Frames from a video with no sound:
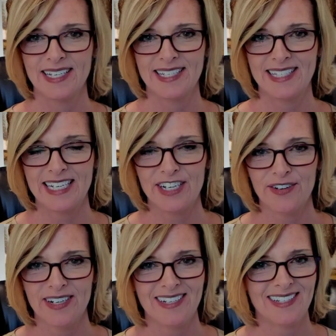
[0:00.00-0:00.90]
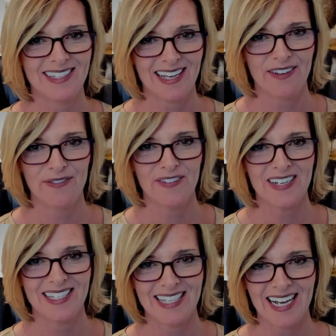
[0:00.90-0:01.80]
Secret Self
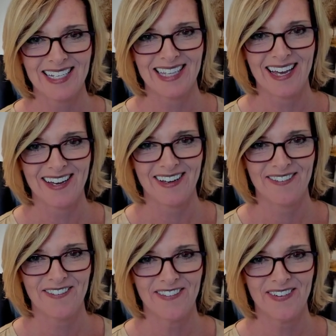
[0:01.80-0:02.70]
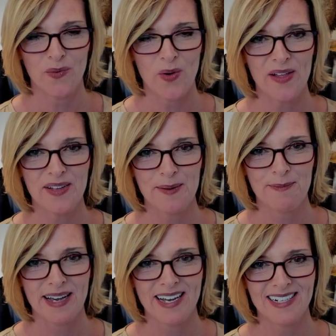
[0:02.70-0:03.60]
Sex Life. Welcome
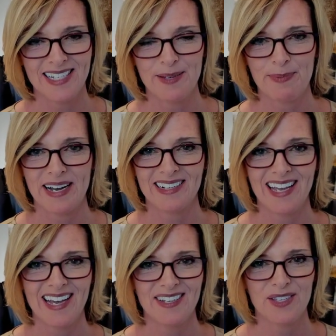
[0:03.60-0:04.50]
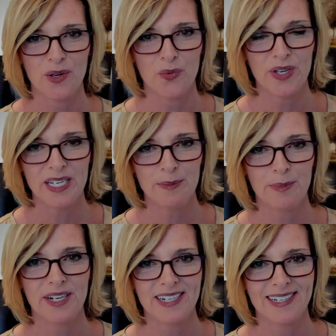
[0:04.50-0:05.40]
back to the podcast so we can
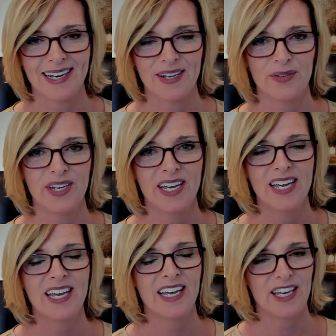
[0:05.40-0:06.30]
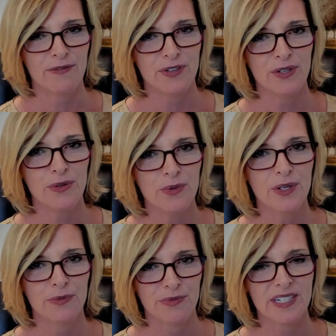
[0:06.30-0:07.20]
break down if you
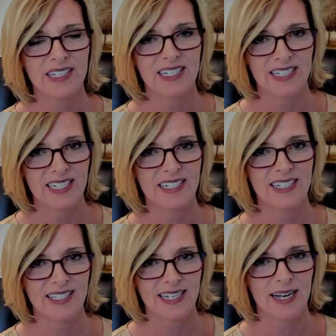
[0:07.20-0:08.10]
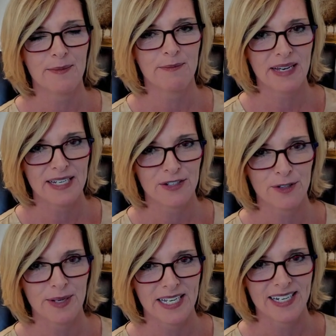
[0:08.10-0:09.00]
really need to stop
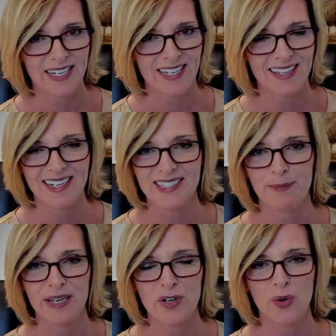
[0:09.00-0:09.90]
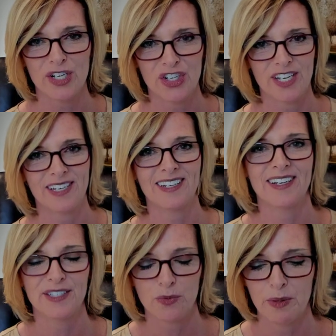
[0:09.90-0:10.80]
masturbating. That's a big question
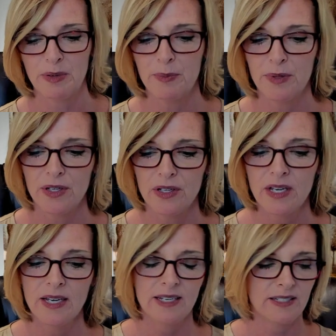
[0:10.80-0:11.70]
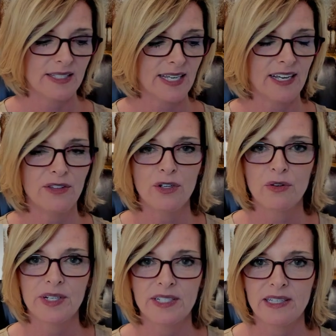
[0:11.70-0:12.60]
because when people decide they're
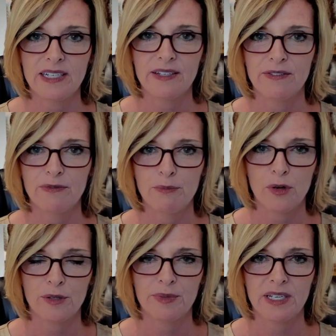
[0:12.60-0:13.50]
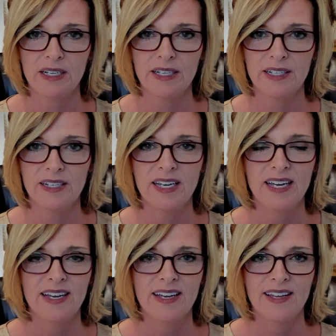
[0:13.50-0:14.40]
going to leave porn behind,
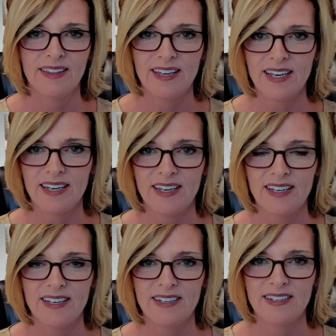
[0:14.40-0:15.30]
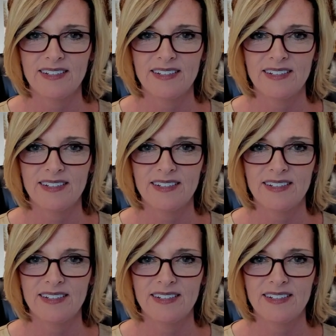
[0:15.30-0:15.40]
they